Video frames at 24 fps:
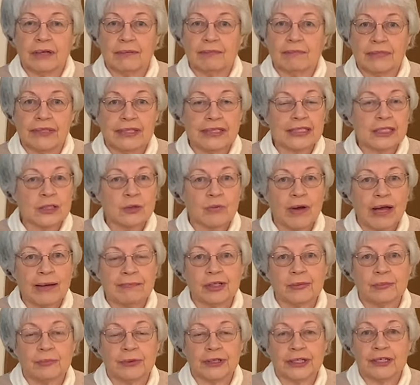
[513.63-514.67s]
This is why
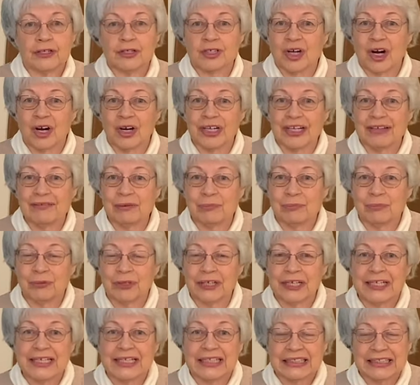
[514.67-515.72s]
many breeders aren't even
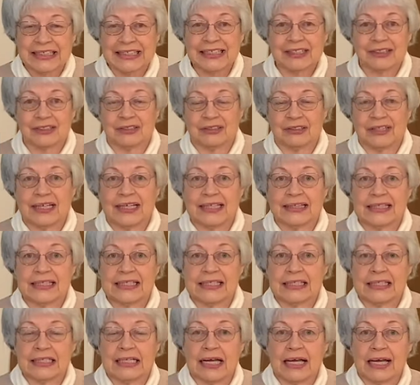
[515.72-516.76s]
breeding a litter at this
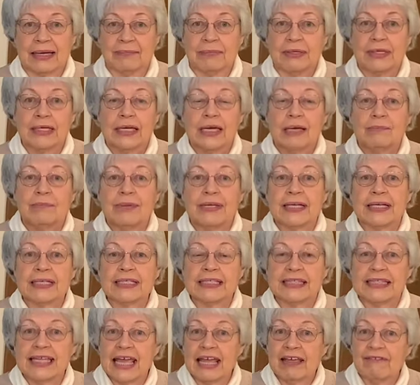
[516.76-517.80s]
time, because
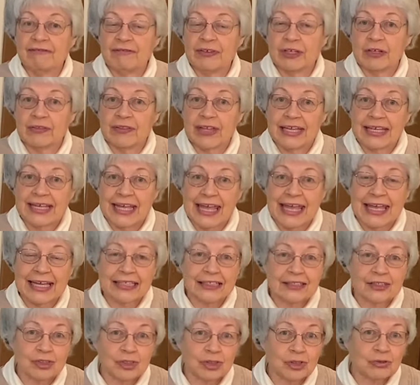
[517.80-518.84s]
they feel they can't
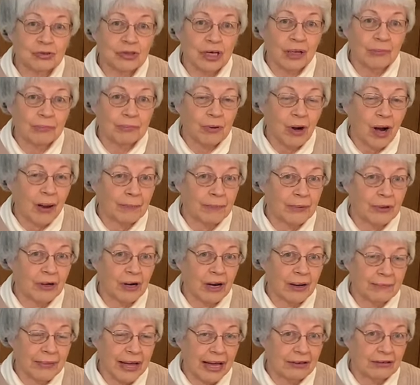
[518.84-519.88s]
do a proper
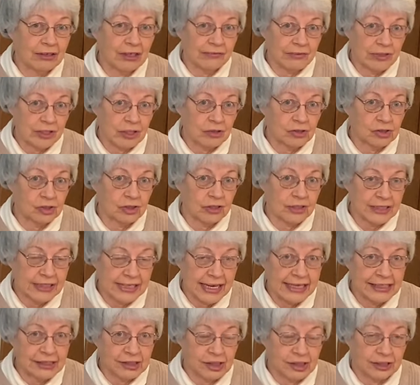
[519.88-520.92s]
amount of
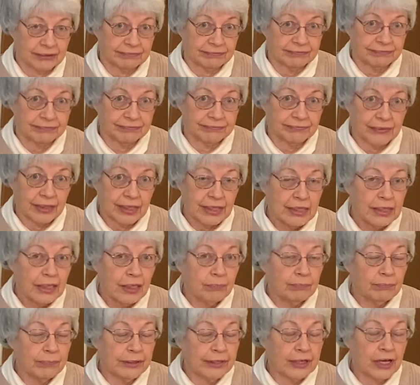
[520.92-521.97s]
socialization
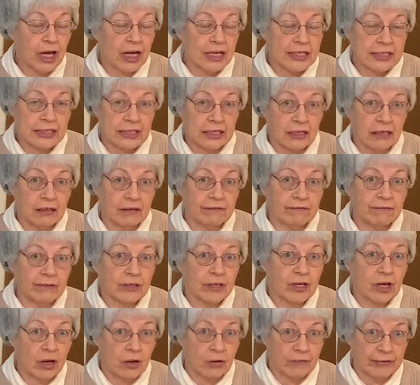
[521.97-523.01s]
because of
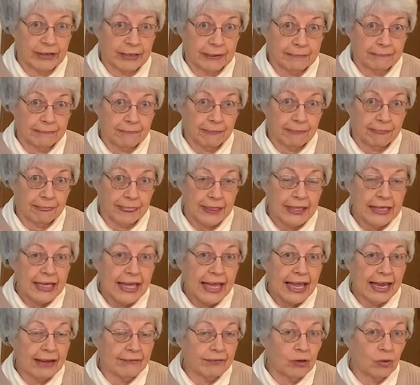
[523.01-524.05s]
COVID.
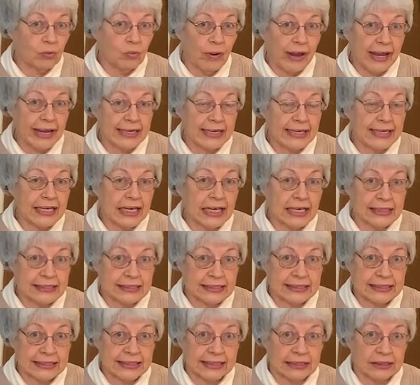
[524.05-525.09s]
And they're waiting
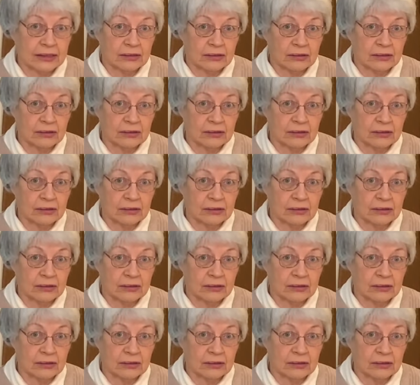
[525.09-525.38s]
until